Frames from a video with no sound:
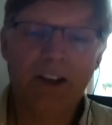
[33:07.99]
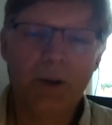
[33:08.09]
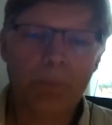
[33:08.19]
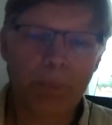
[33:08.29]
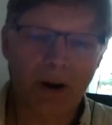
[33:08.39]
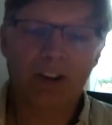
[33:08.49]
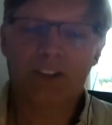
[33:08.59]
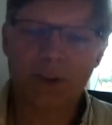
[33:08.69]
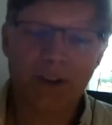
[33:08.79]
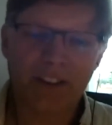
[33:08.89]
but
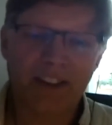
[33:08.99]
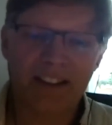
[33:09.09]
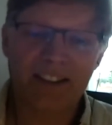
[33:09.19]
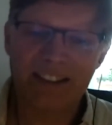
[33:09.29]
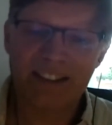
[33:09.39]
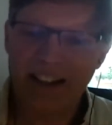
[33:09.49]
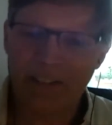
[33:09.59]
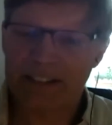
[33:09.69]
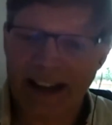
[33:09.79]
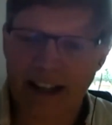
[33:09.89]
also that if
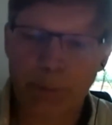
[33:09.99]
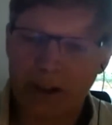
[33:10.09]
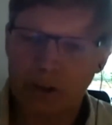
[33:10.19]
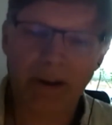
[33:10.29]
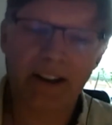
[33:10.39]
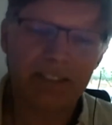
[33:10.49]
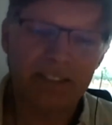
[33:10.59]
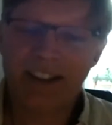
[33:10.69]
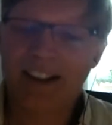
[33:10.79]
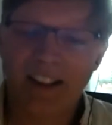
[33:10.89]
it's taxpayers' money,
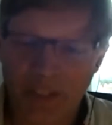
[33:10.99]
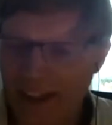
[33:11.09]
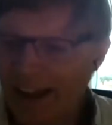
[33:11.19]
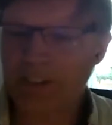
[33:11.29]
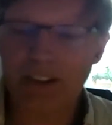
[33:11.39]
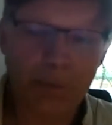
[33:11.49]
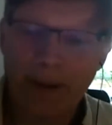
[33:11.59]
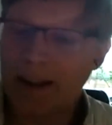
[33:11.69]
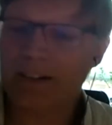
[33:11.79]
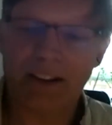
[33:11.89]
they have to
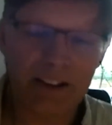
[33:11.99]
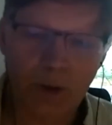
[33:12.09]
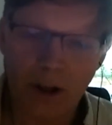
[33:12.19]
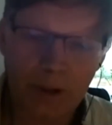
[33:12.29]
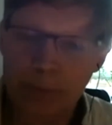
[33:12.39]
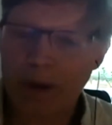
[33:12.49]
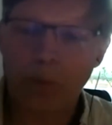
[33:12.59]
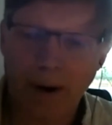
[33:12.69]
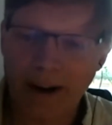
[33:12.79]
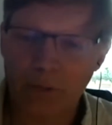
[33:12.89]
demand that it's going to be spent
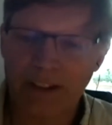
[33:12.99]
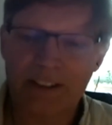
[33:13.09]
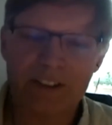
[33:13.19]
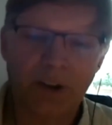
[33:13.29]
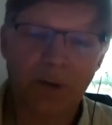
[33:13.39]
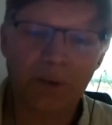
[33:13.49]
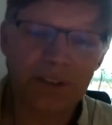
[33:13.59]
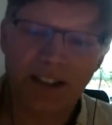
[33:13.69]
rightly. So